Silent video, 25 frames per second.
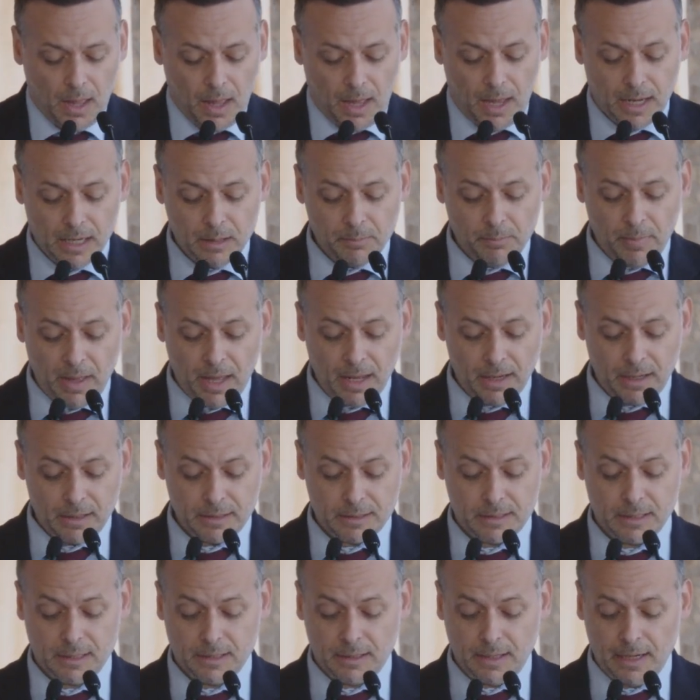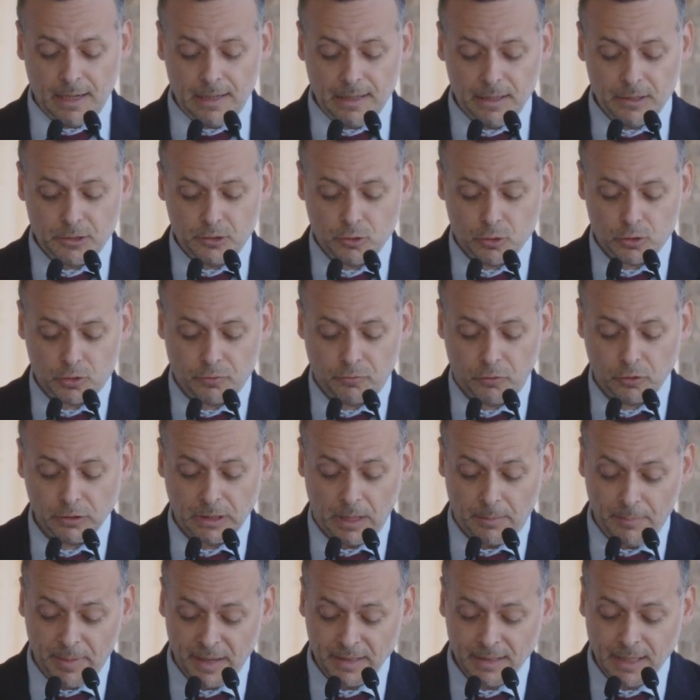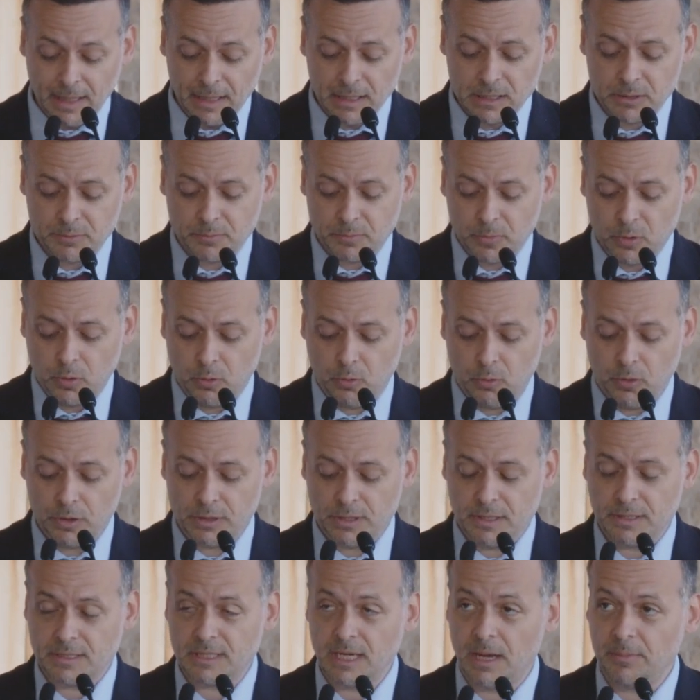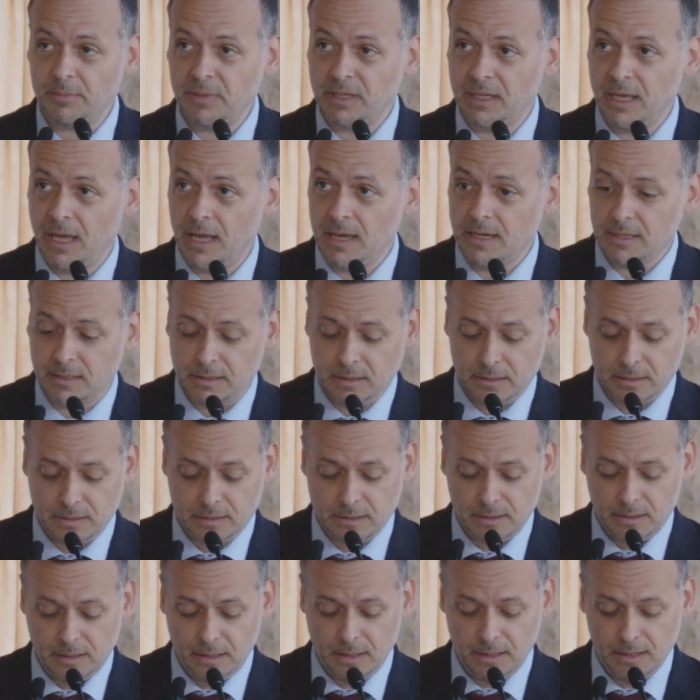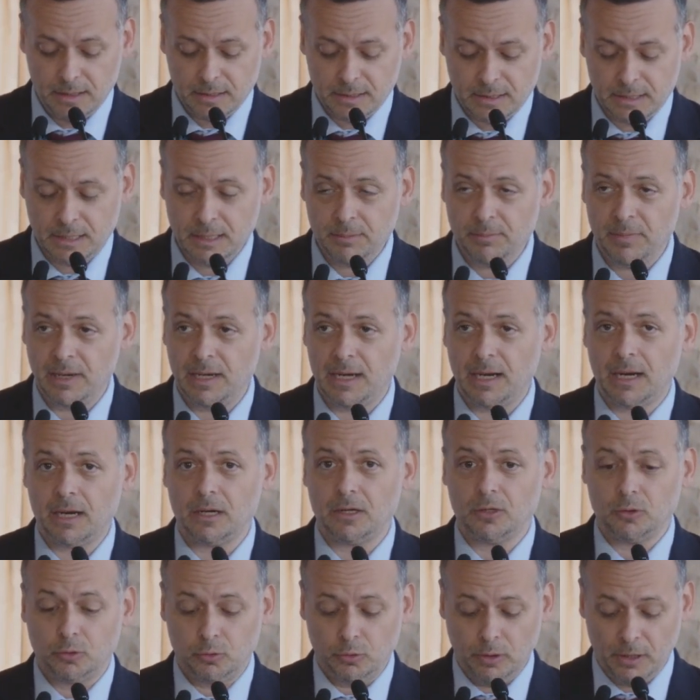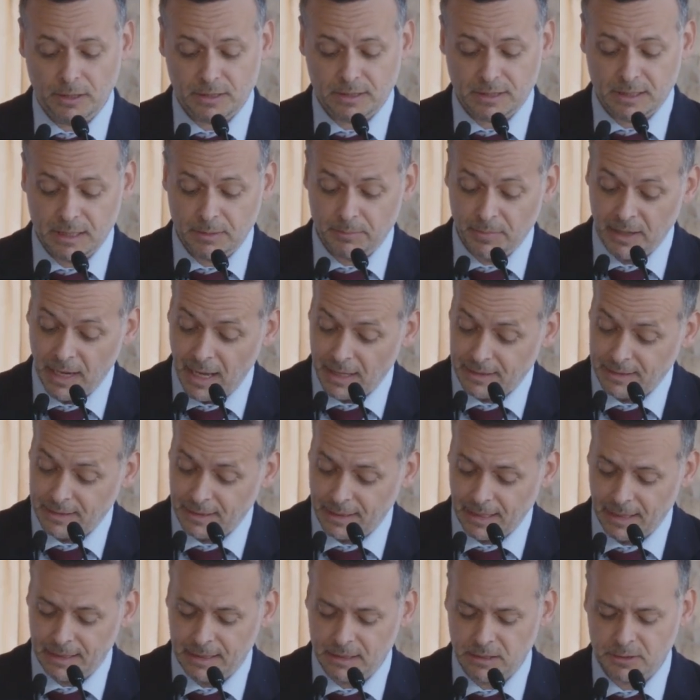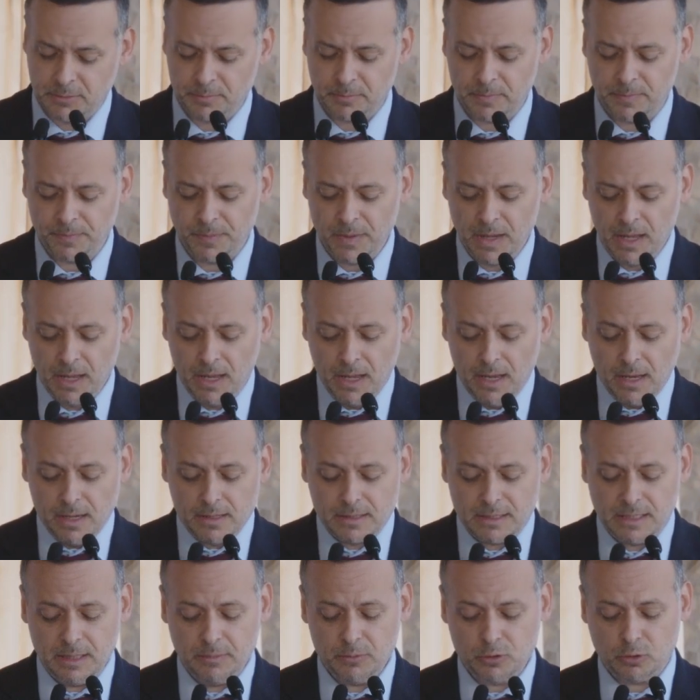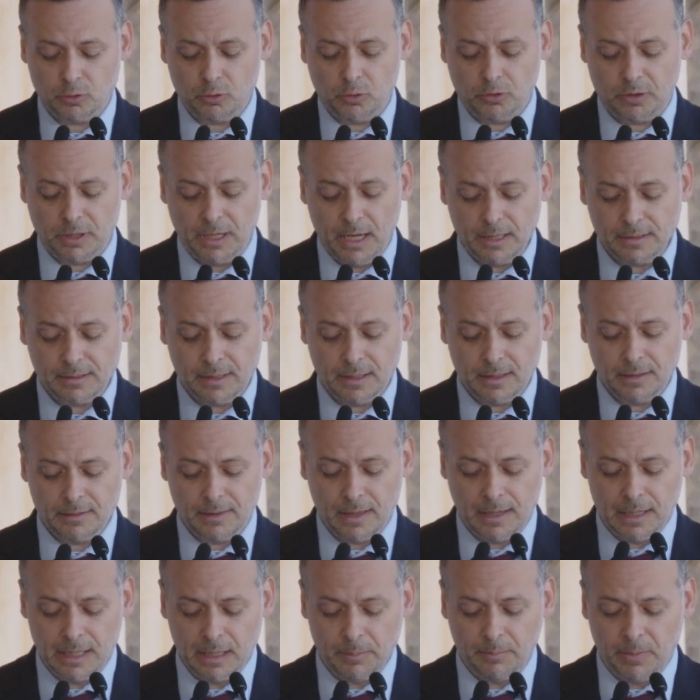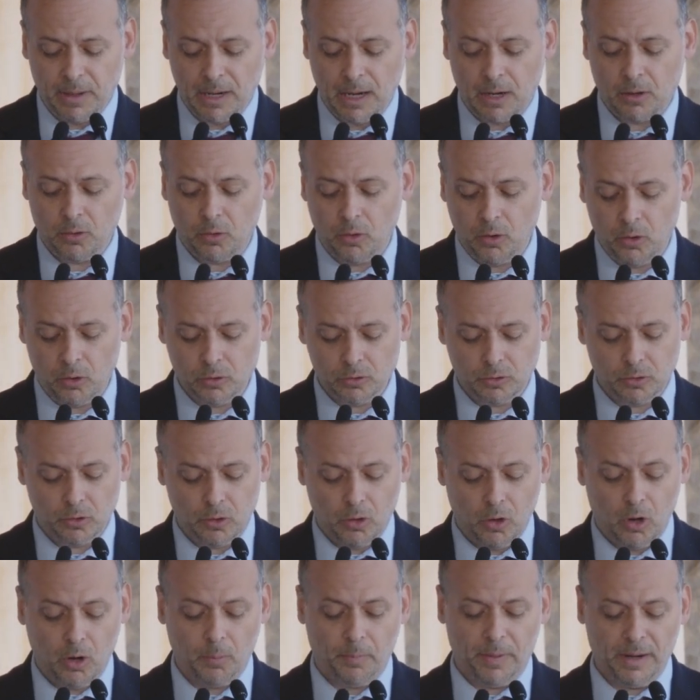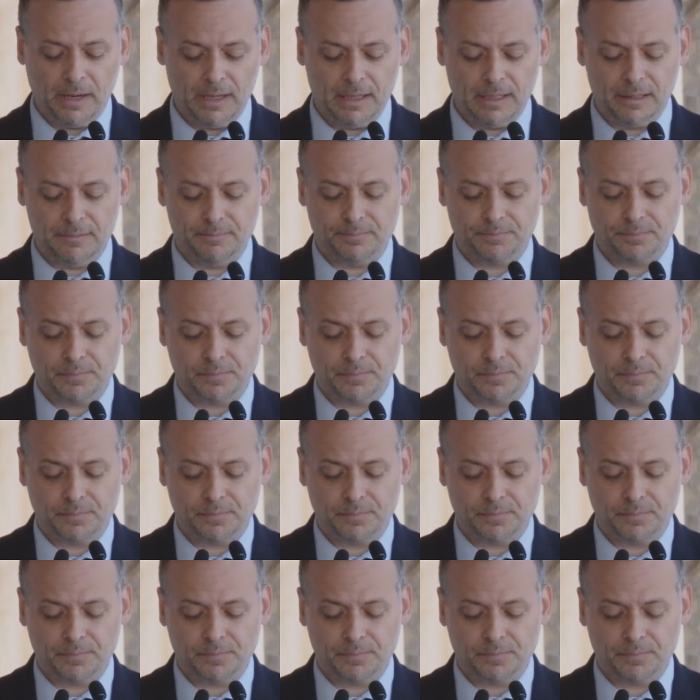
An emerging religious fundamentalism, which in some cases is similar to extreme radicalism, seems to threaten the liberal world openly.